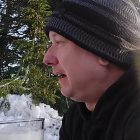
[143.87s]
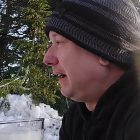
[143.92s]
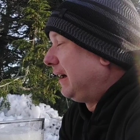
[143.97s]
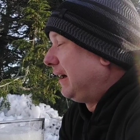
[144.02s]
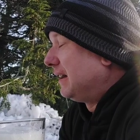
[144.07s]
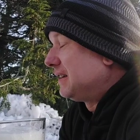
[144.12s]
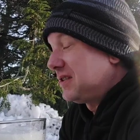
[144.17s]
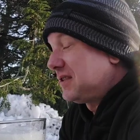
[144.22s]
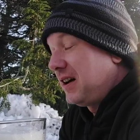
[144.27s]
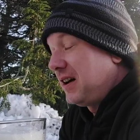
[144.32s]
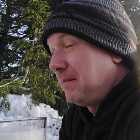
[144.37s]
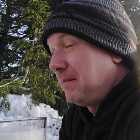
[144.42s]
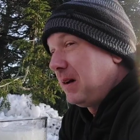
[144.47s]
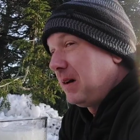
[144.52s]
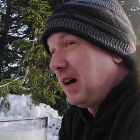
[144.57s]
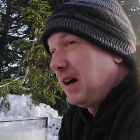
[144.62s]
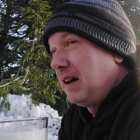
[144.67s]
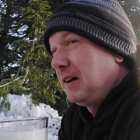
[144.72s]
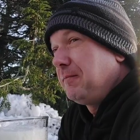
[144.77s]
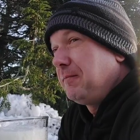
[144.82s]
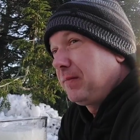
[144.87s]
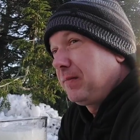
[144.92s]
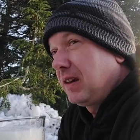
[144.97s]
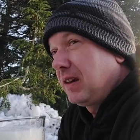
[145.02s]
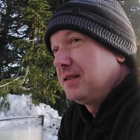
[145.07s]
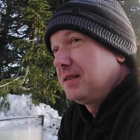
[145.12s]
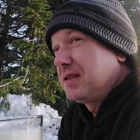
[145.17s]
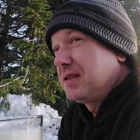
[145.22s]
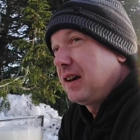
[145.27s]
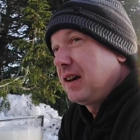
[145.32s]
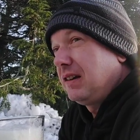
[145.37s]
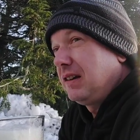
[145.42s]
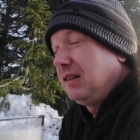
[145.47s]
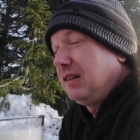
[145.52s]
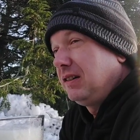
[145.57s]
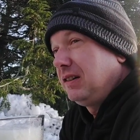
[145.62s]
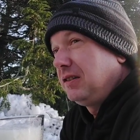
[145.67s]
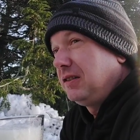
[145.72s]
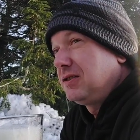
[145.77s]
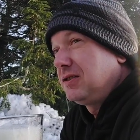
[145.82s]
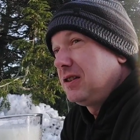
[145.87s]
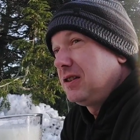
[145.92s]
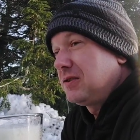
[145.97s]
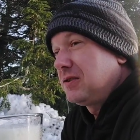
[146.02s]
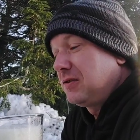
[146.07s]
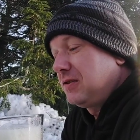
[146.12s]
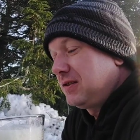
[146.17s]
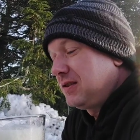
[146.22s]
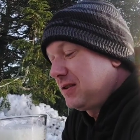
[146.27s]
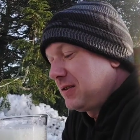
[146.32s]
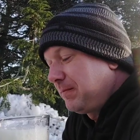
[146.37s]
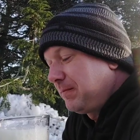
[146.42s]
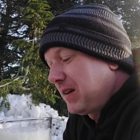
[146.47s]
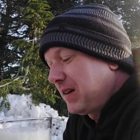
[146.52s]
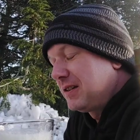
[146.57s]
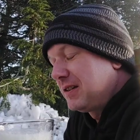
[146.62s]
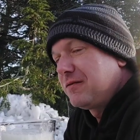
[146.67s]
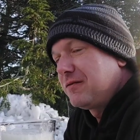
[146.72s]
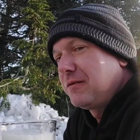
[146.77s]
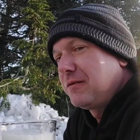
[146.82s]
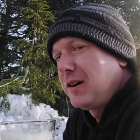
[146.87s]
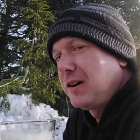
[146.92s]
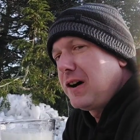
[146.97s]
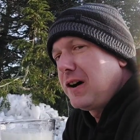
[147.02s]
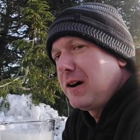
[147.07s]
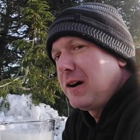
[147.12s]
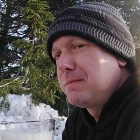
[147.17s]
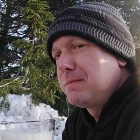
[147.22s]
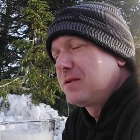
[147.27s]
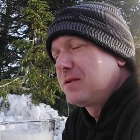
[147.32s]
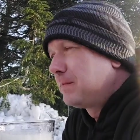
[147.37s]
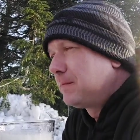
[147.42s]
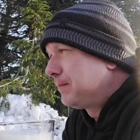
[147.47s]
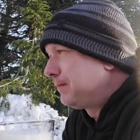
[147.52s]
It's not bad. It's got a little citrus. That's from the hops.